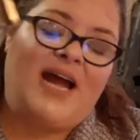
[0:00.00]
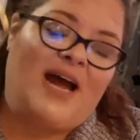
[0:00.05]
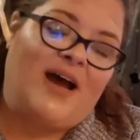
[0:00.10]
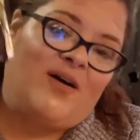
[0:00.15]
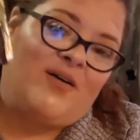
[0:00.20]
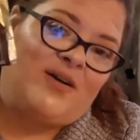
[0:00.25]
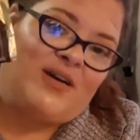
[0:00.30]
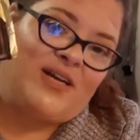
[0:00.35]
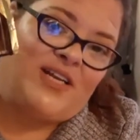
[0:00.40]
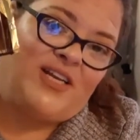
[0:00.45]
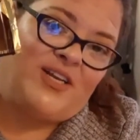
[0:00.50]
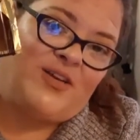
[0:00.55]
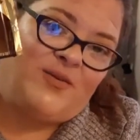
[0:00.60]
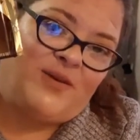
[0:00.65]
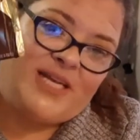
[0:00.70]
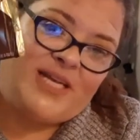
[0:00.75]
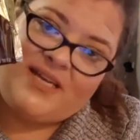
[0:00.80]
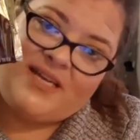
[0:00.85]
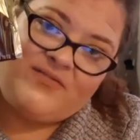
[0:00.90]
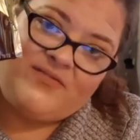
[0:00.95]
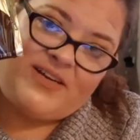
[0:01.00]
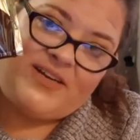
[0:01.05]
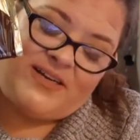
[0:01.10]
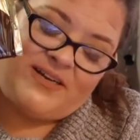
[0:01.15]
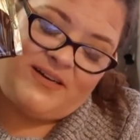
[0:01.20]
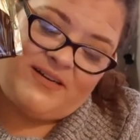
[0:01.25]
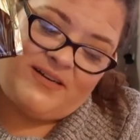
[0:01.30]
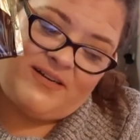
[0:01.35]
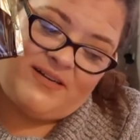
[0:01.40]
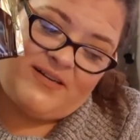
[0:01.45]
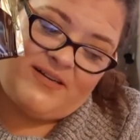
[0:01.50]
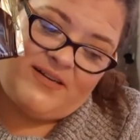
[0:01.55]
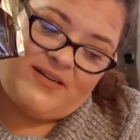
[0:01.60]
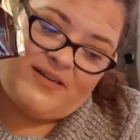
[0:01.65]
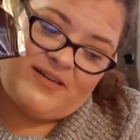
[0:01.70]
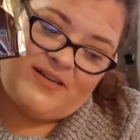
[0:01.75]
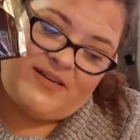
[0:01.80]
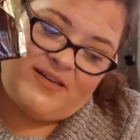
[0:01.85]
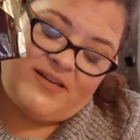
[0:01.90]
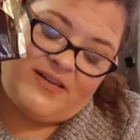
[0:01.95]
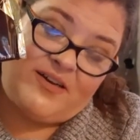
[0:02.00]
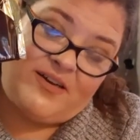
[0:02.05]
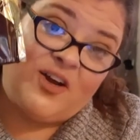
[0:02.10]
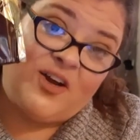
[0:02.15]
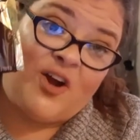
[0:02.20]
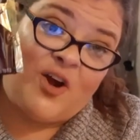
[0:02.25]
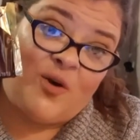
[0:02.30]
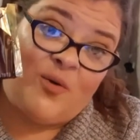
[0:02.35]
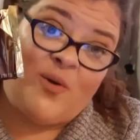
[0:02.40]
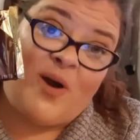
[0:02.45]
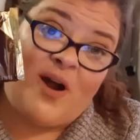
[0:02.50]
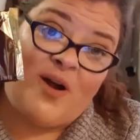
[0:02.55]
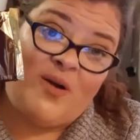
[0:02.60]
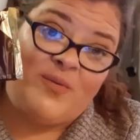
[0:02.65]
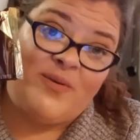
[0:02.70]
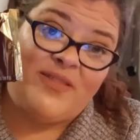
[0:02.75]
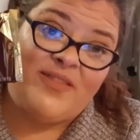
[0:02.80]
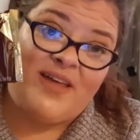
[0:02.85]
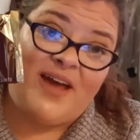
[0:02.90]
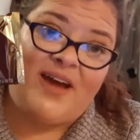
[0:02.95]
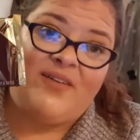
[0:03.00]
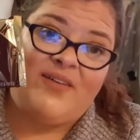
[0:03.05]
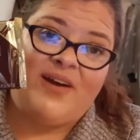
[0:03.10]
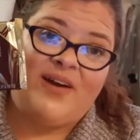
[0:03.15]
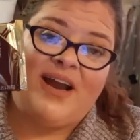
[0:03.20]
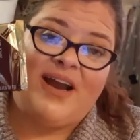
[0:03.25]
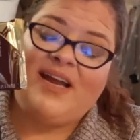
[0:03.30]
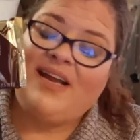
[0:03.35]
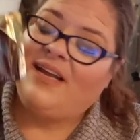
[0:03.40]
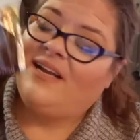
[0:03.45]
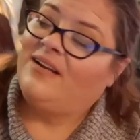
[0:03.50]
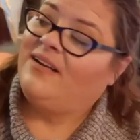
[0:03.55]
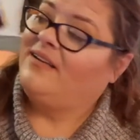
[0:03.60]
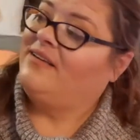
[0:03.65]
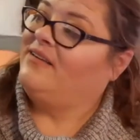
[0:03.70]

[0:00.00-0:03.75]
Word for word: How can you even go wrong with that, right?